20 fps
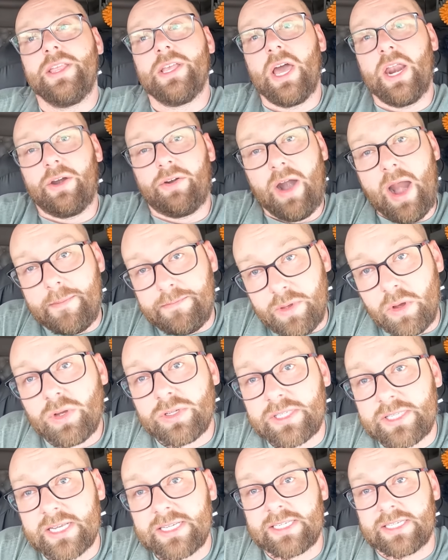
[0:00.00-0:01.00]
You gotta grab
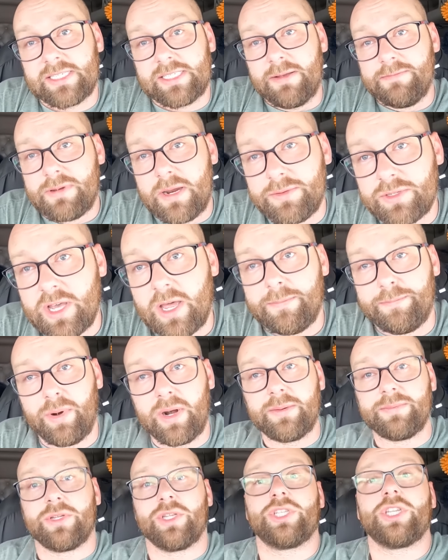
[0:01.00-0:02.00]
those things, because sometimes you gotta
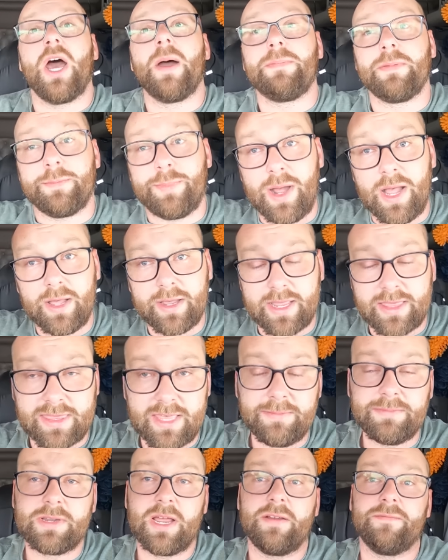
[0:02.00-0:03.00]
bring them to the top of the pile,
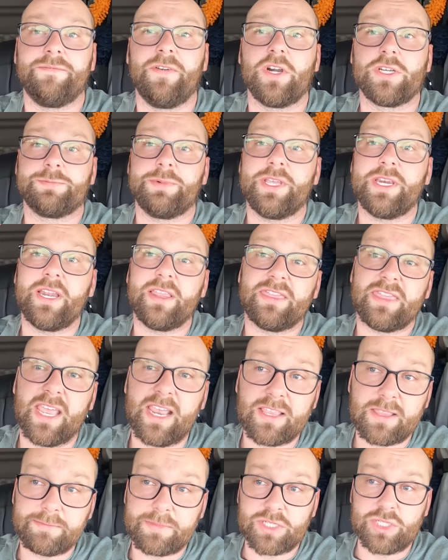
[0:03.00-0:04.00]
get them done first, but you didn't
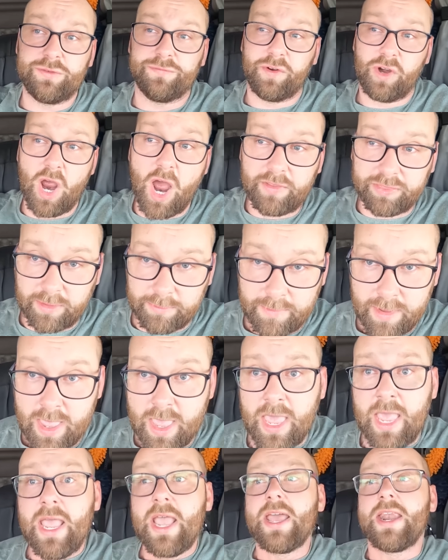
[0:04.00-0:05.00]
think of them because you forgot them.
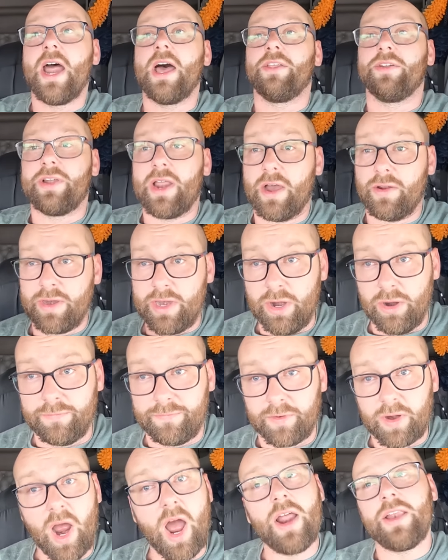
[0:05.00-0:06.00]
Now they're down here
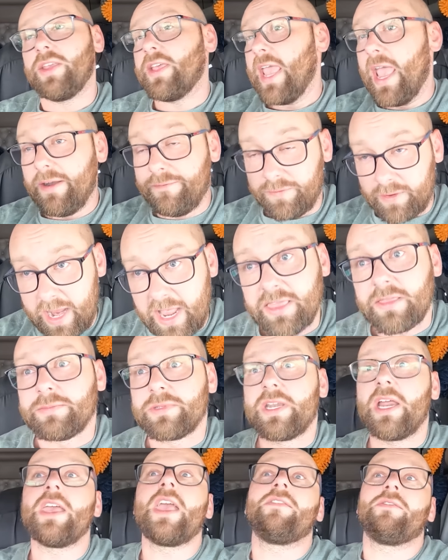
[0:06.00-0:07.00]
and forgotten. You can't forget
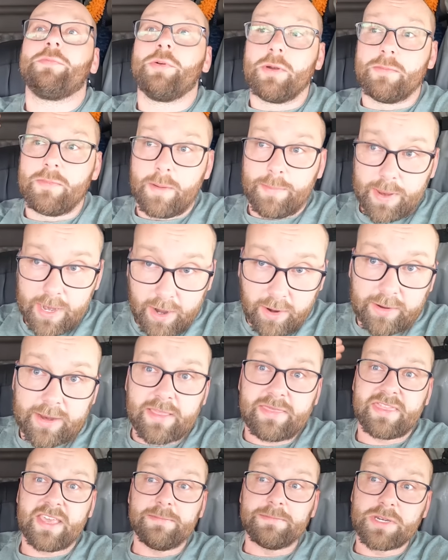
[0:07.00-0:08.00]
them, so now you have to put them up here and
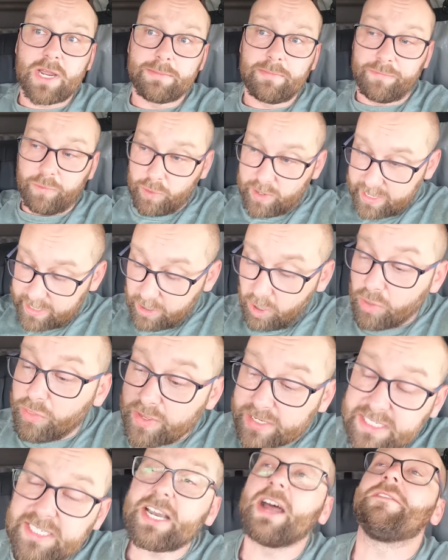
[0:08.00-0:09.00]
get them done before you get all
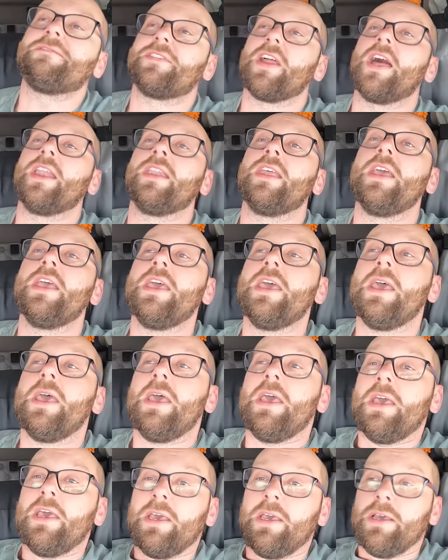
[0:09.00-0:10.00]
this stuff done.
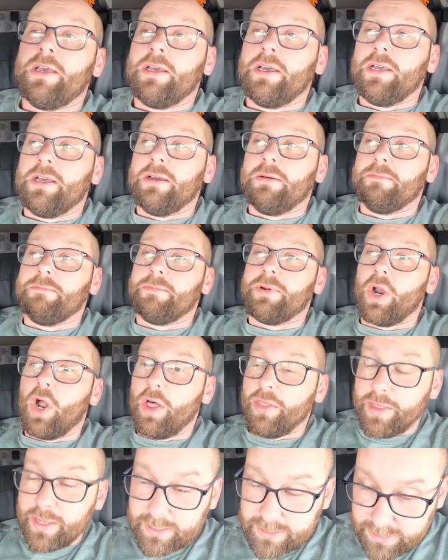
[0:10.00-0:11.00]
But
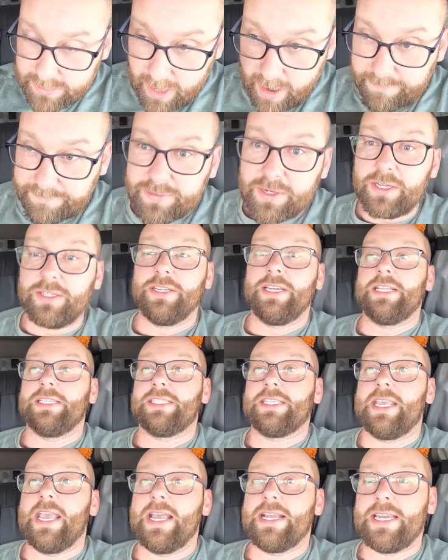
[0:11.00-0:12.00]
all this stuff still
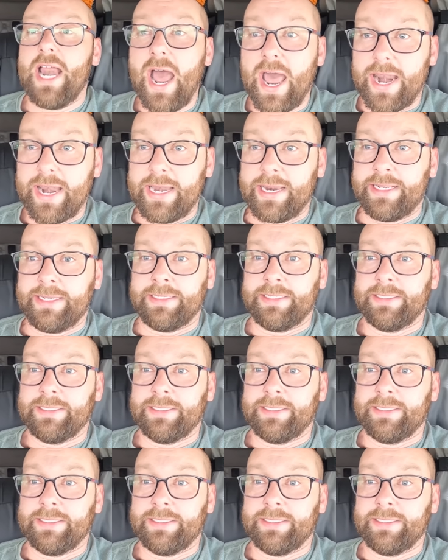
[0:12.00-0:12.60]
needs to get done.